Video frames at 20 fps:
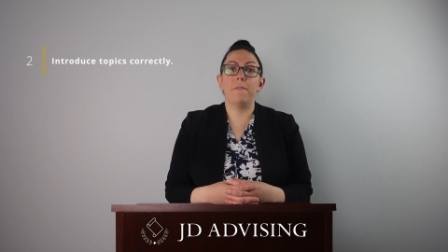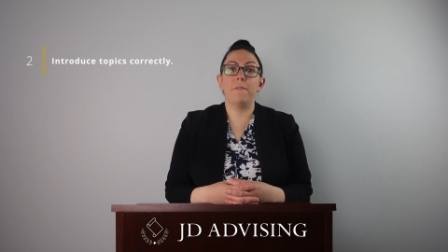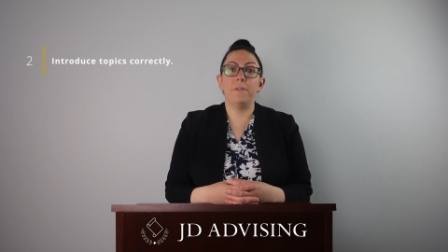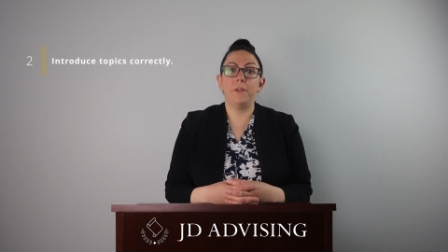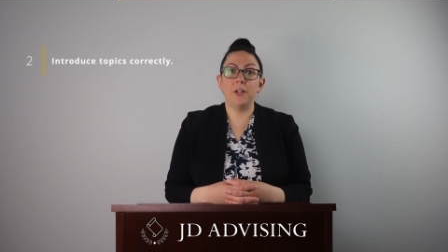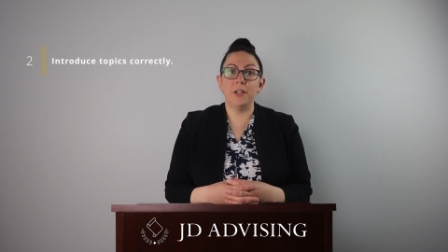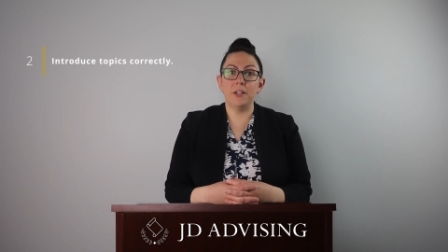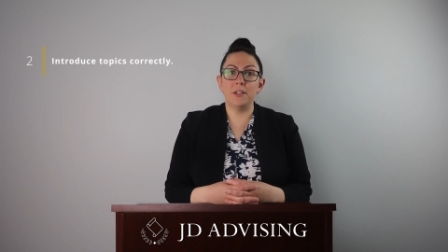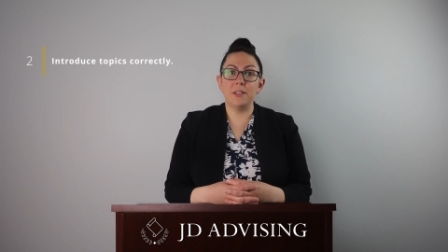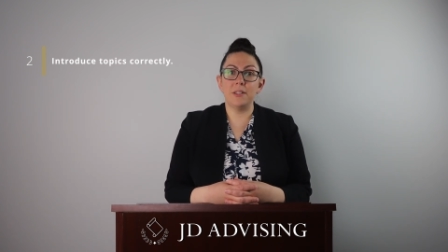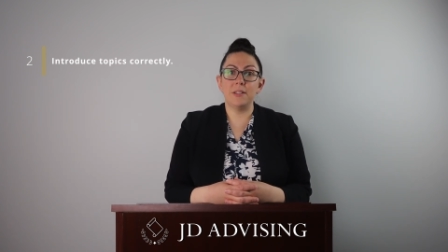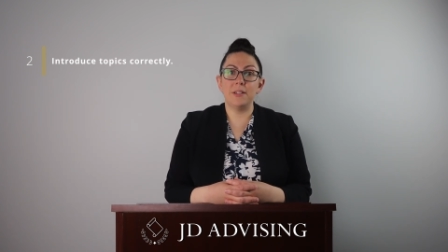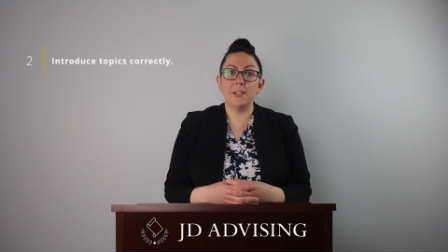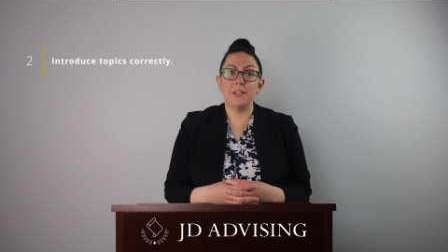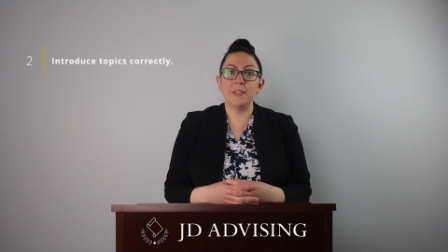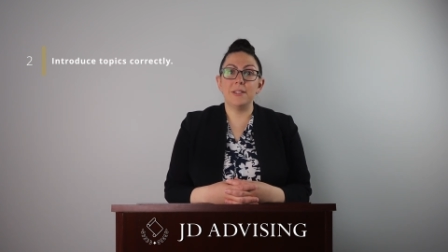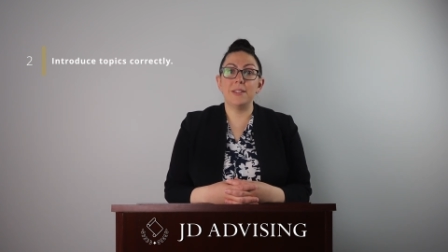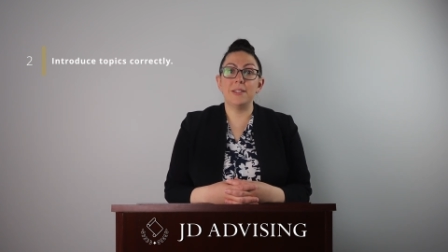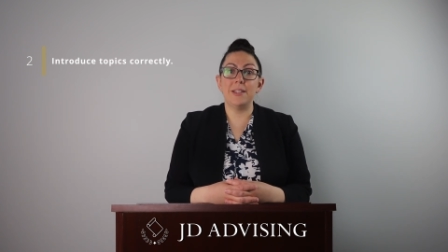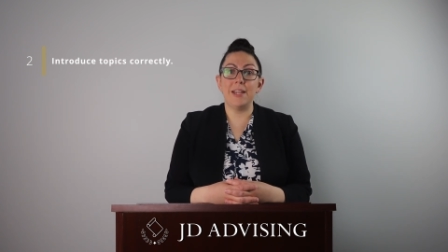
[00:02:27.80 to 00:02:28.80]
First,
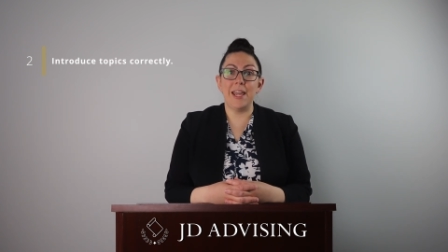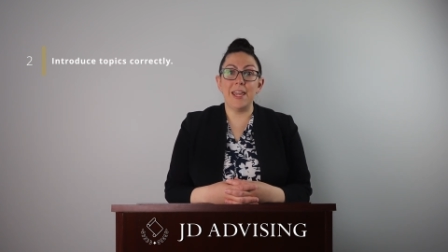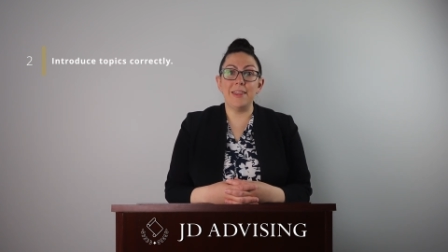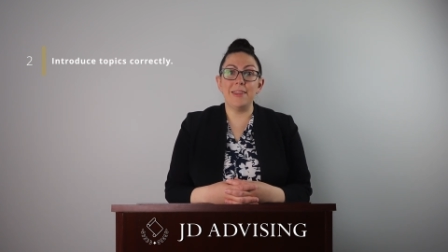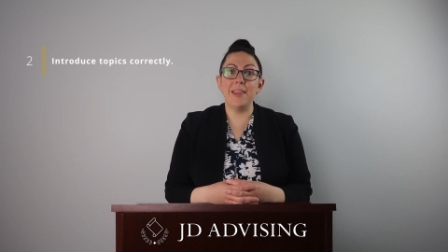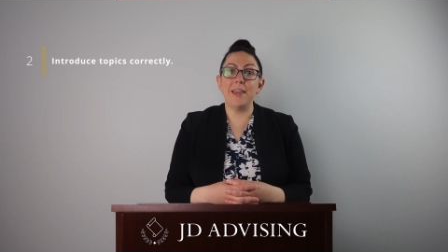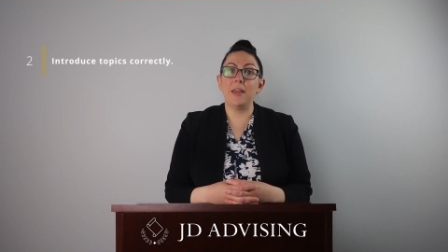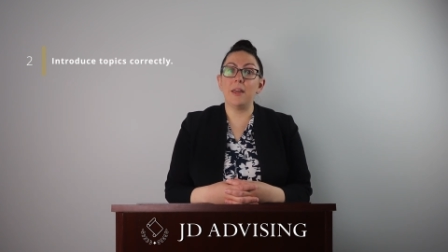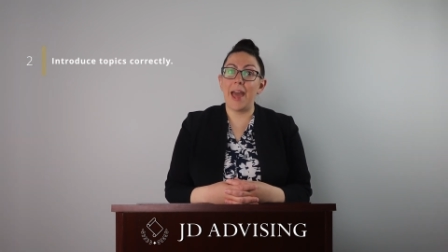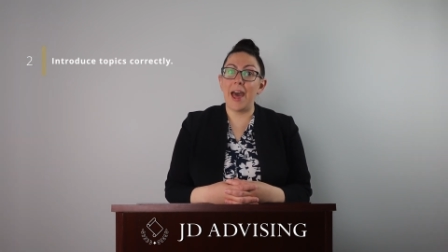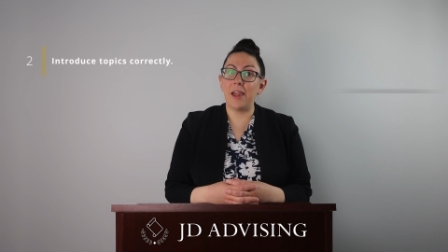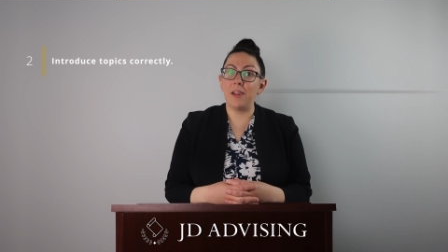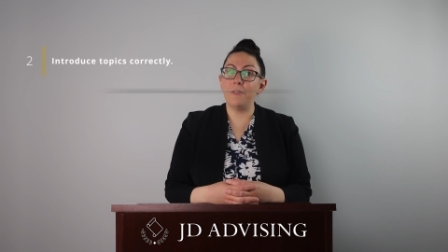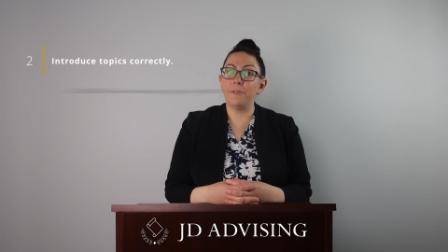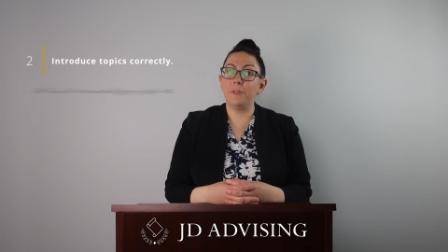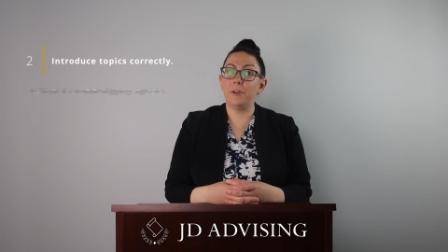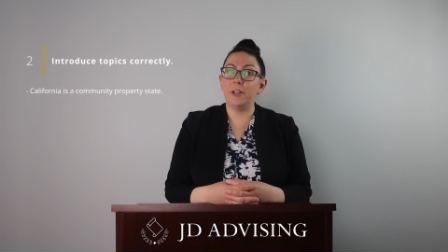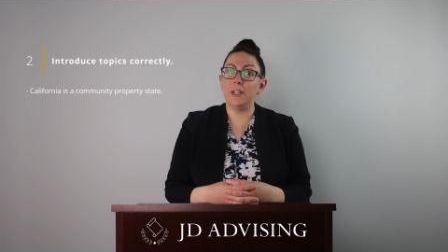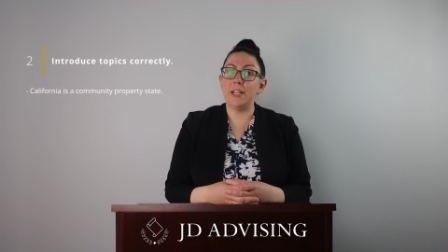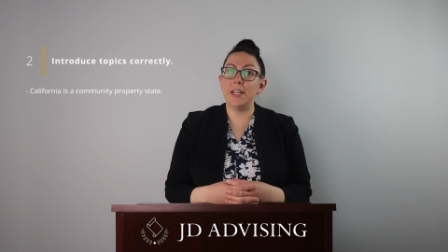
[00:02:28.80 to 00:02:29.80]
state that
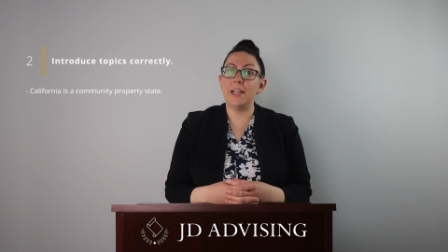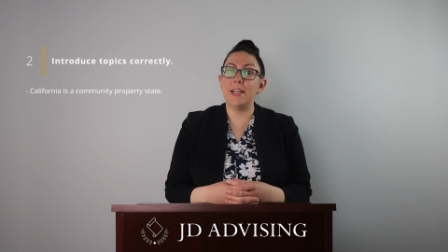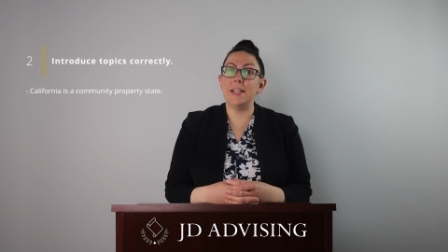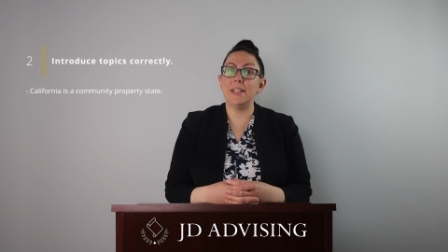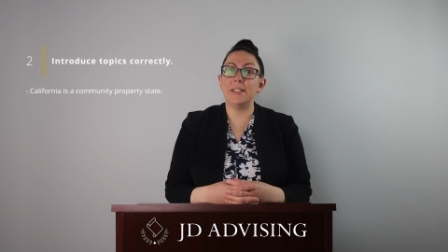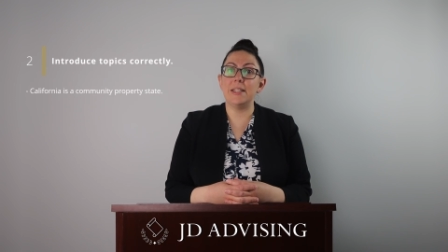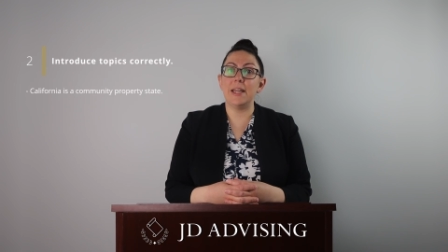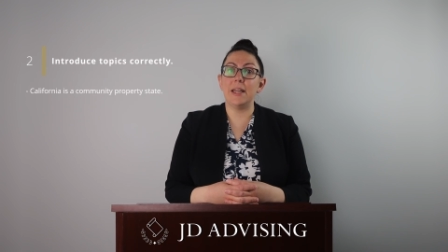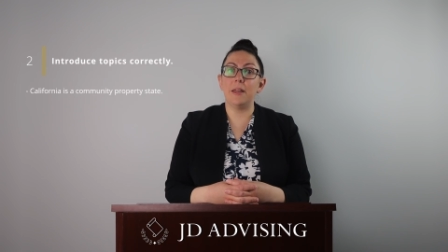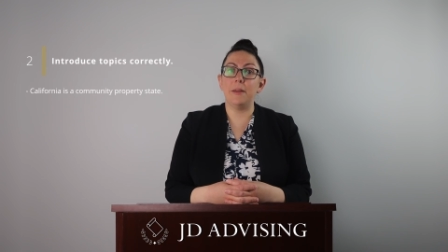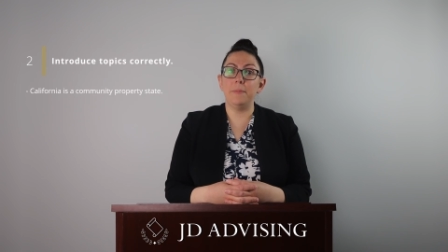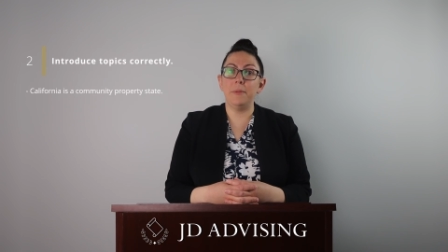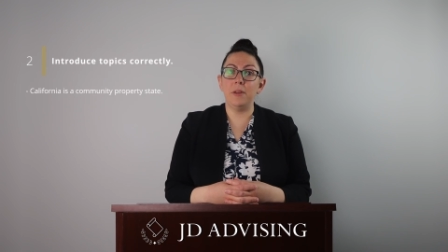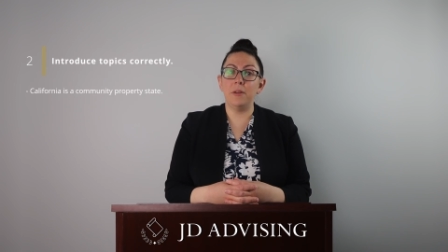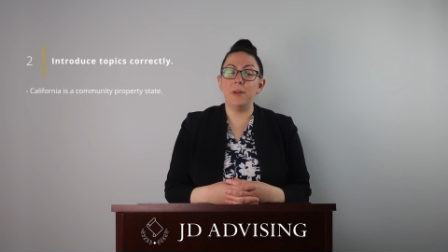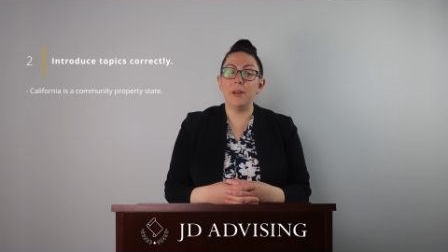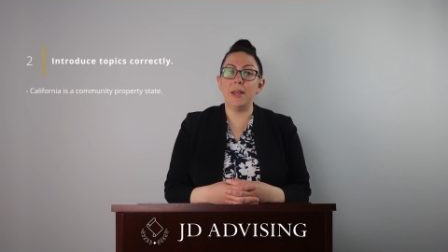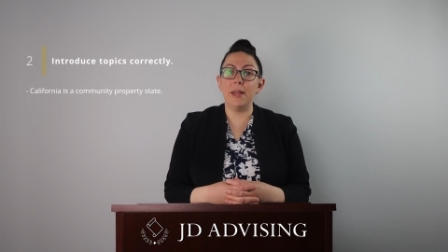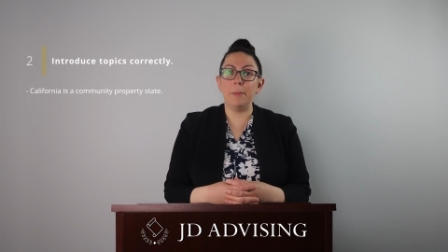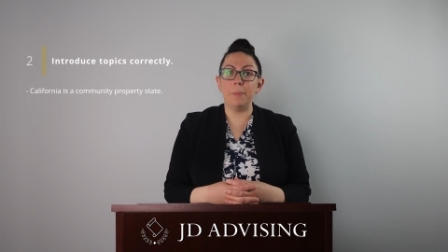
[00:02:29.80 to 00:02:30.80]
California is a
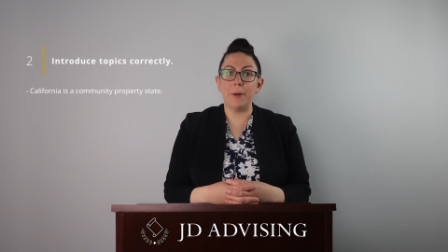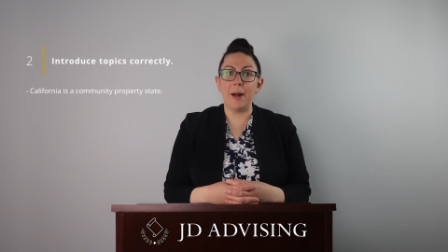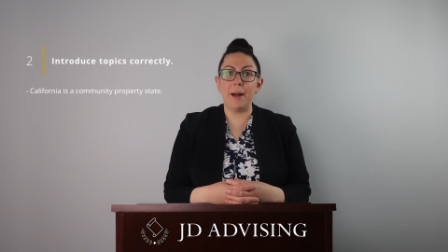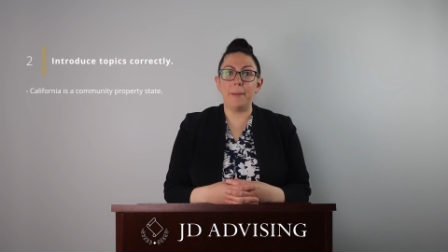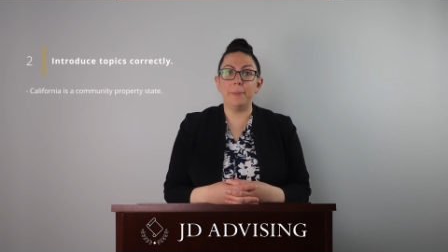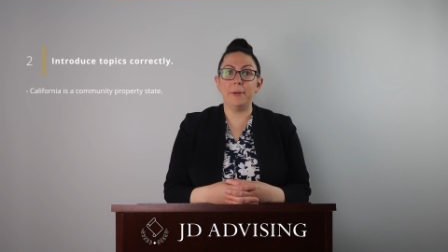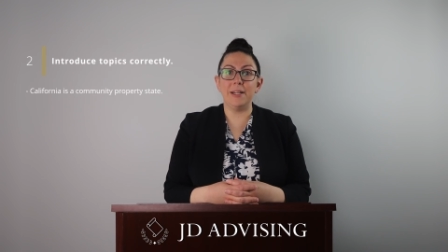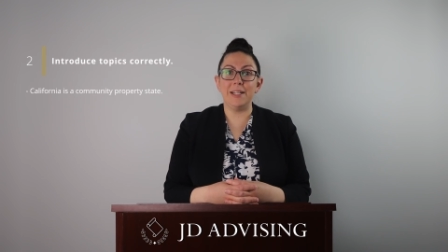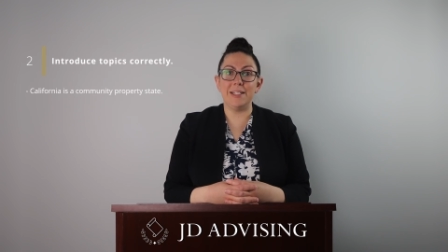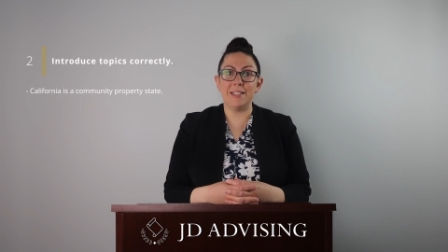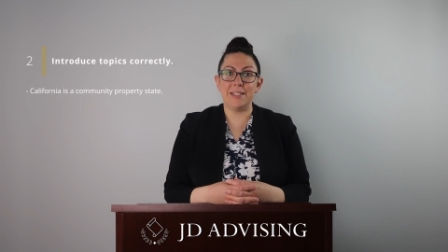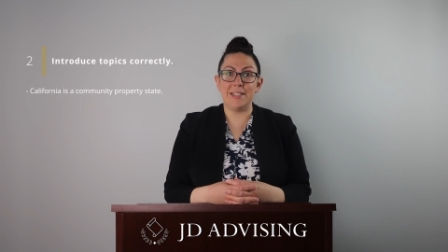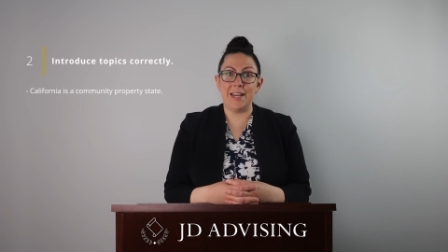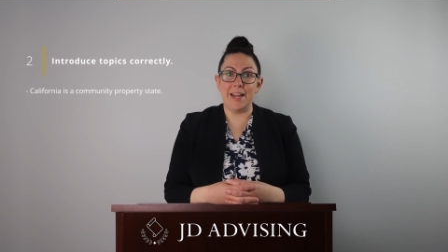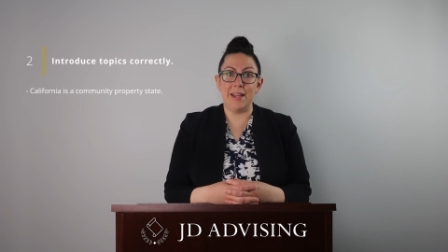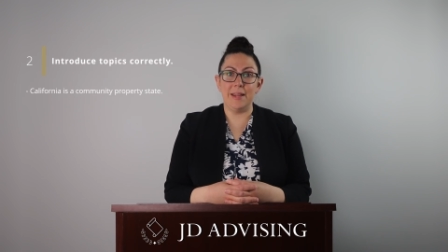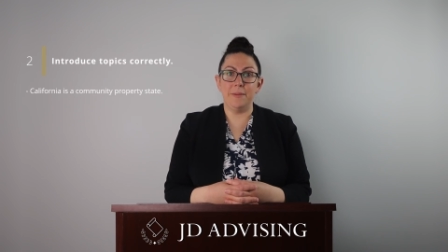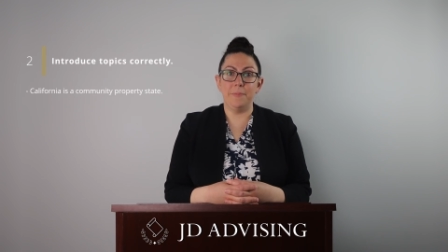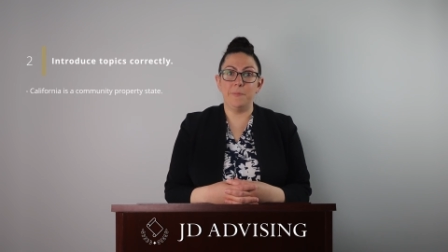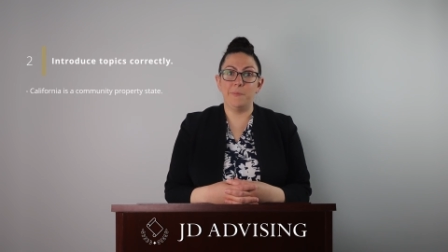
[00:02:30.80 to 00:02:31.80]
community property
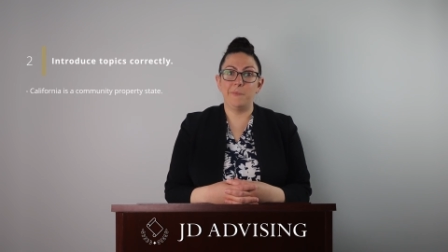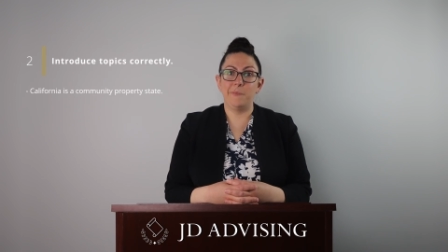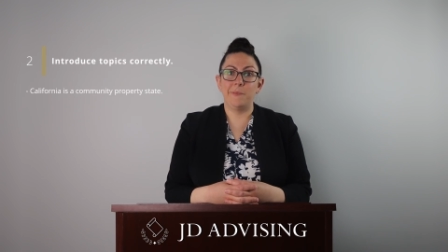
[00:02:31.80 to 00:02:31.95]
state.